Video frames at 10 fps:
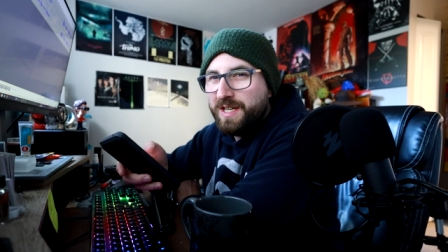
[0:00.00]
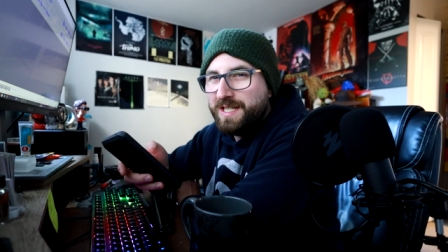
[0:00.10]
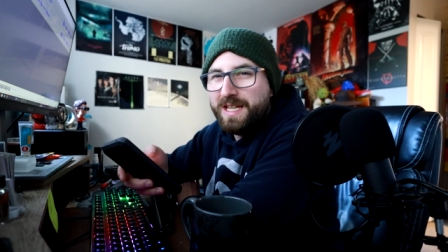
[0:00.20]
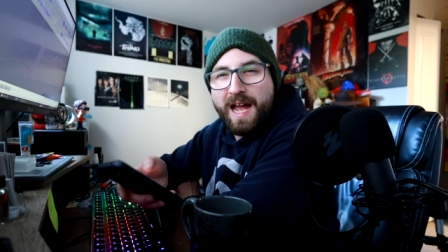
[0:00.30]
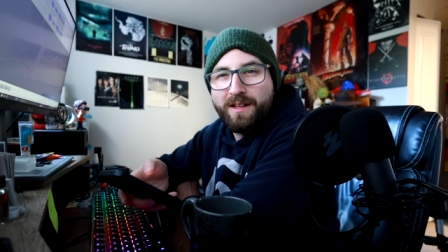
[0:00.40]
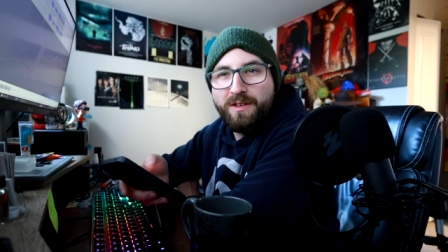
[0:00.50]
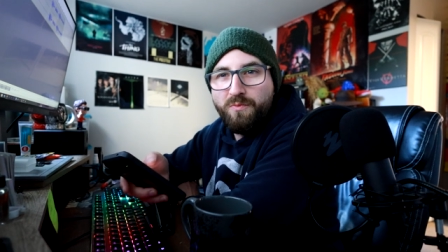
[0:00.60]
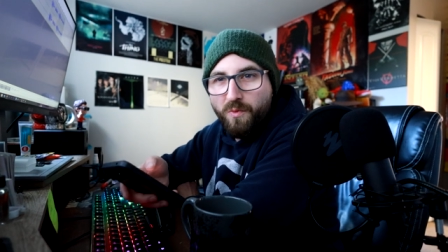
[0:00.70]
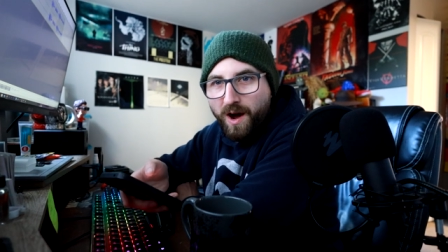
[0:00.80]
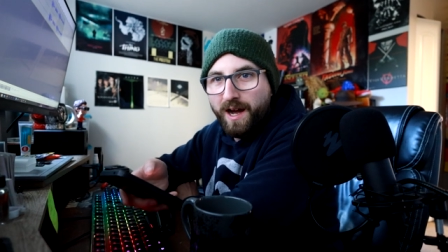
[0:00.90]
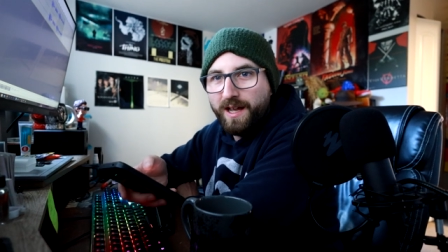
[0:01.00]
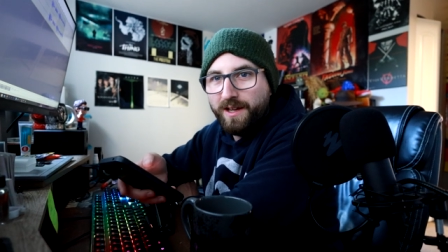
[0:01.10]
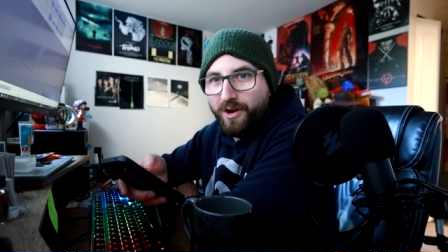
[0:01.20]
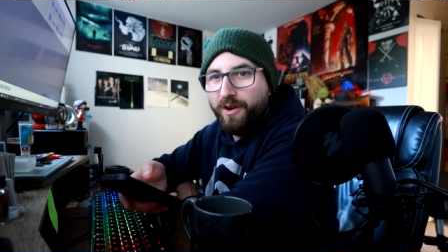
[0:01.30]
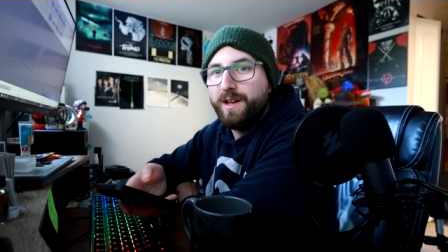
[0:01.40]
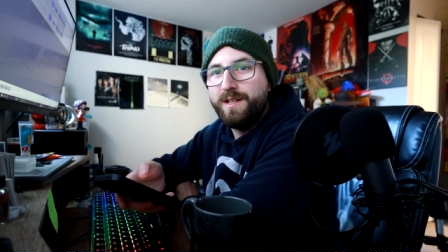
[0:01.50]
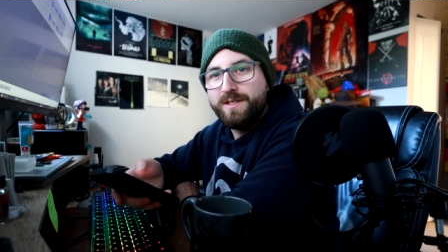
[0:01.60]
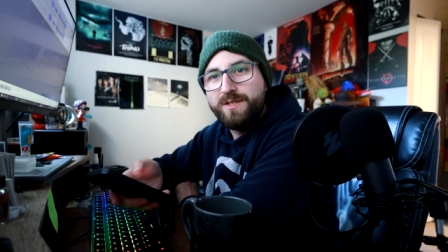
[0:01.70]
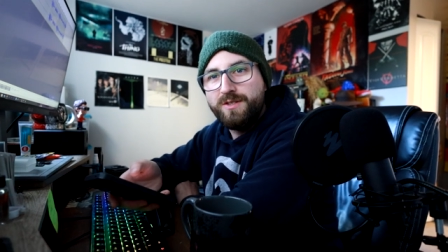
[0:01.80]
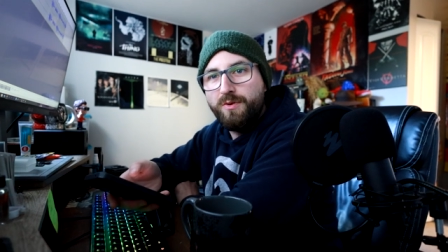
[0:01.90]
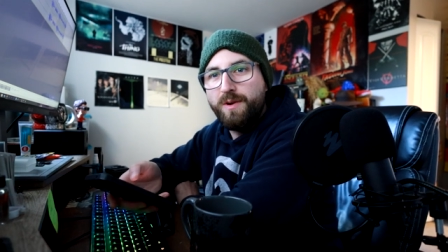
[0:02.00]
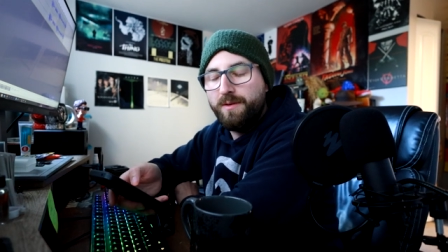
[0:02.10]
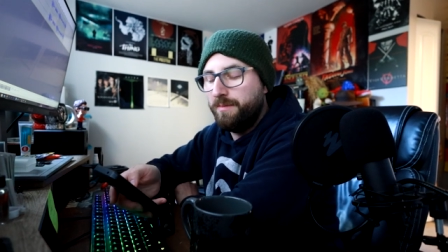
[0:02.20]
exactly why Guardians is so well